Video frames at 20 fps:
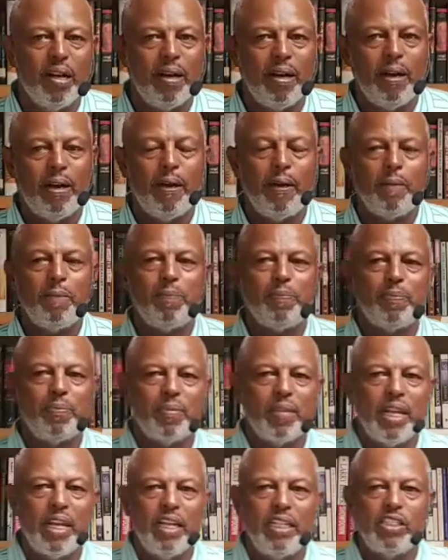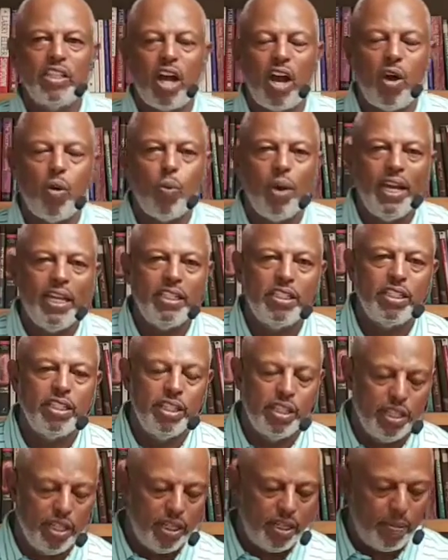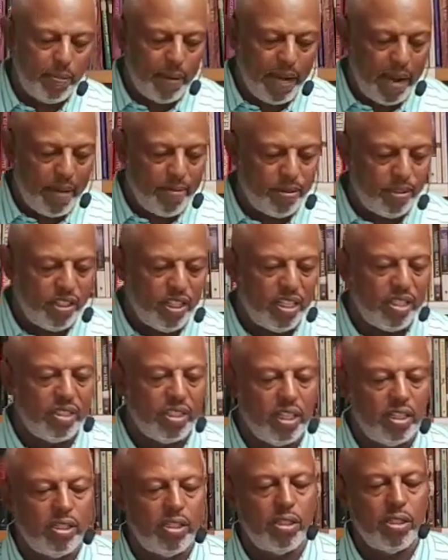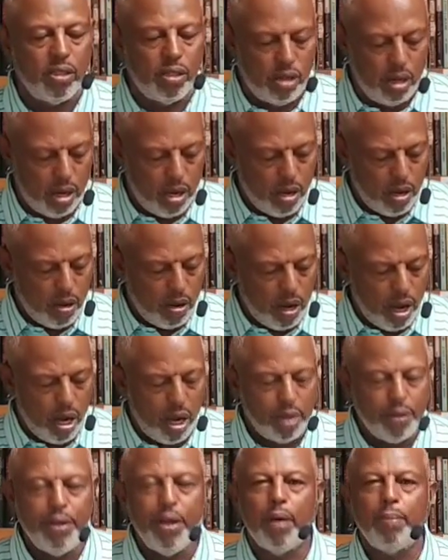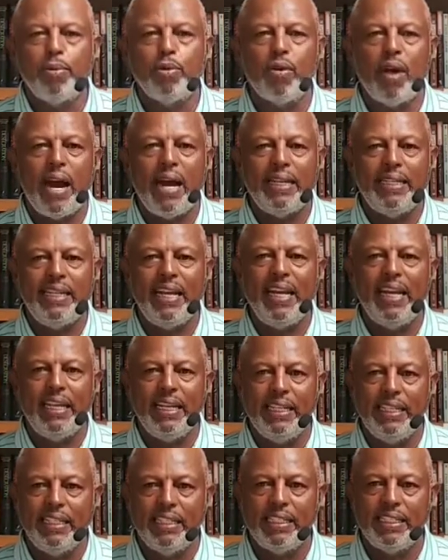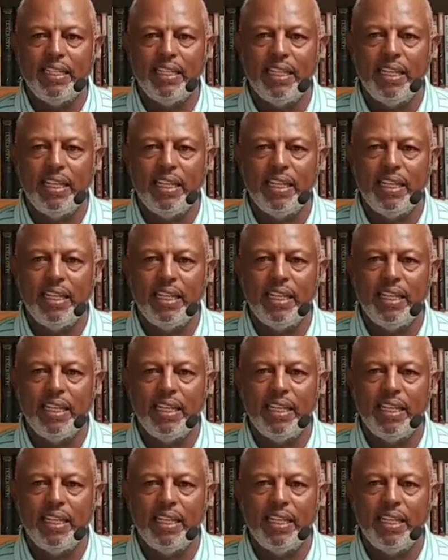Um, it's always good, the Bible tells us to uh, number our days,